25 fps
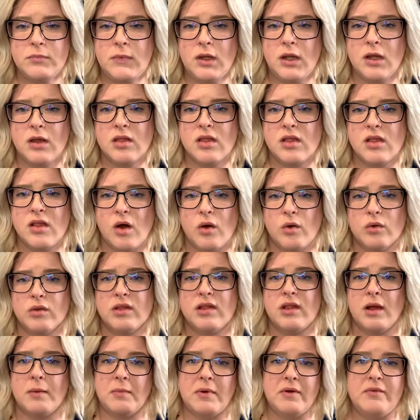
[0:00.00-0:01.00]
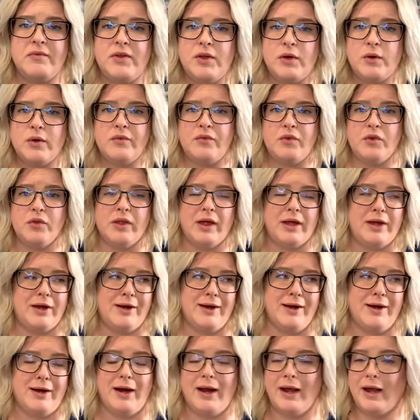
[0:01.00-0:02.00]
So some of you, if you let your
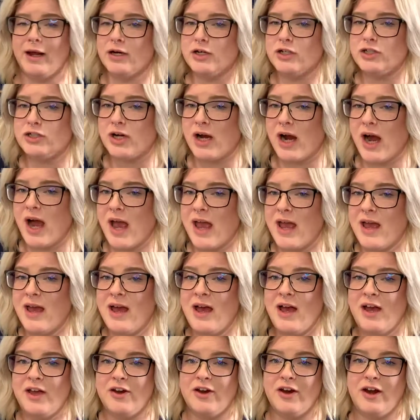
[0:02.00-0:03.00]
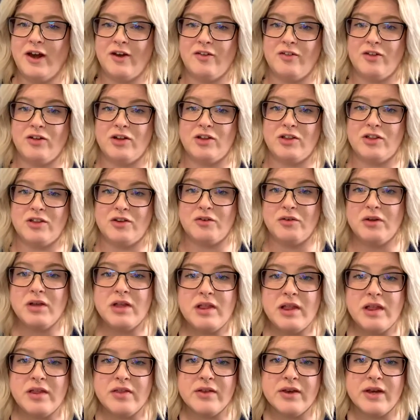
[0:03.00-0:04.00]
hair air dry, your hair looks
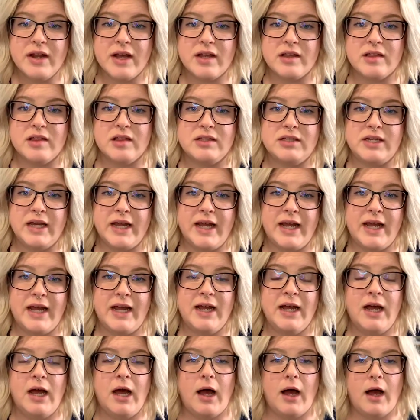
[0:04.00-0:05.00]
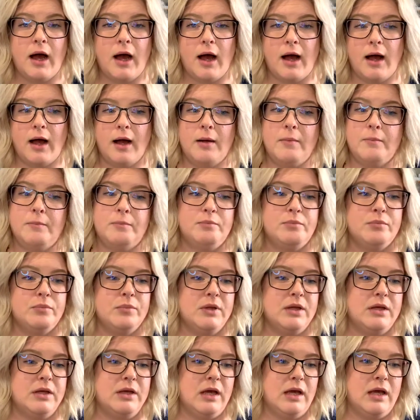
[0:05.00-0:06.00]
greasy the next day. And
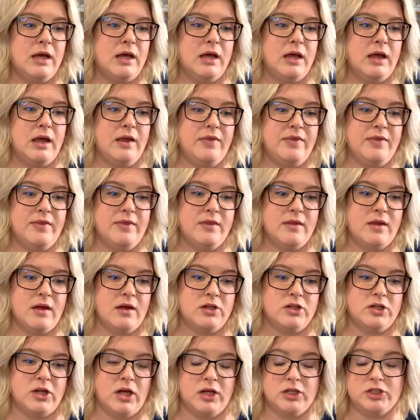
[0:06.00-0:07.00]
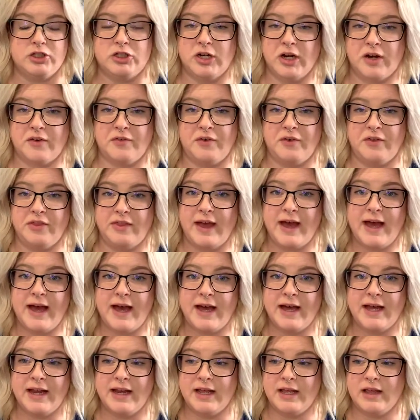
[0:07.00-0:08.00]
a trick for
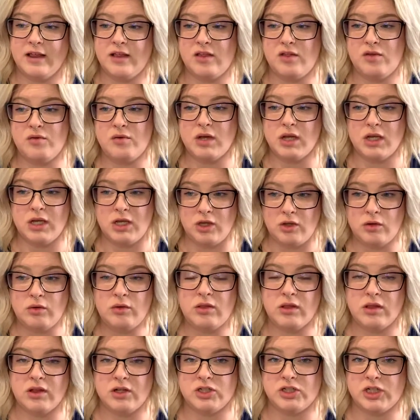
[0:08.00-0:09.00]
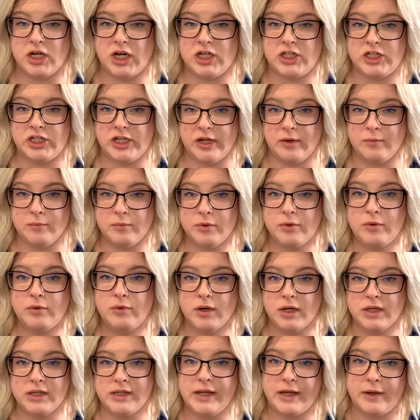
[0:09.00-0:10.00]
that is you can use the dry shampoo
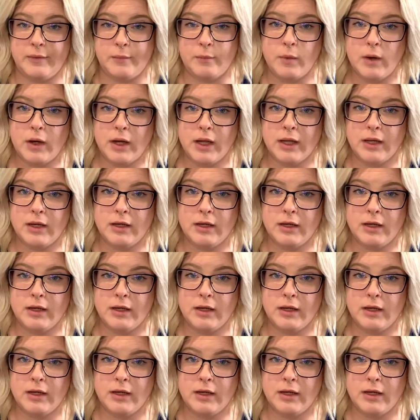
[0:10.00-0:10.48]
on day 1.